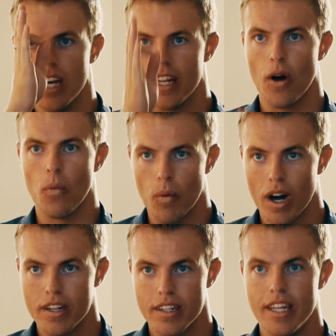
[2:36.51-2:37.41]
Now,
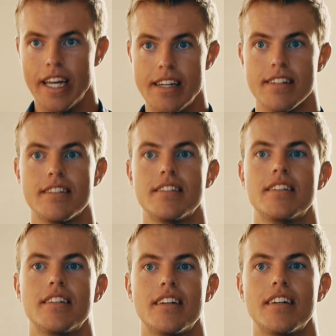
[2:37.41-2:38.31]
what is
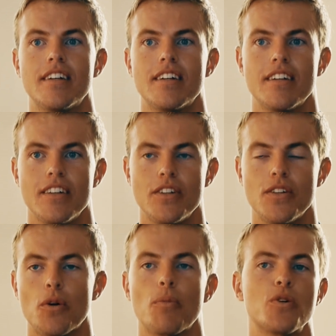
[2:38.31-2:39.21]

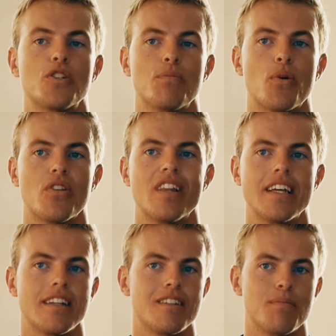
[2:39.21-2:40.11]
your most important thing
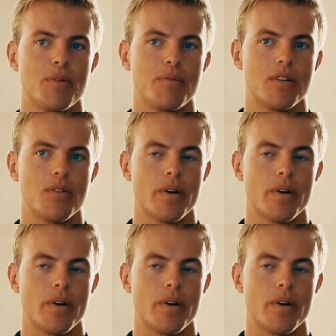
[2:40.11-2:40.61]
in this moment?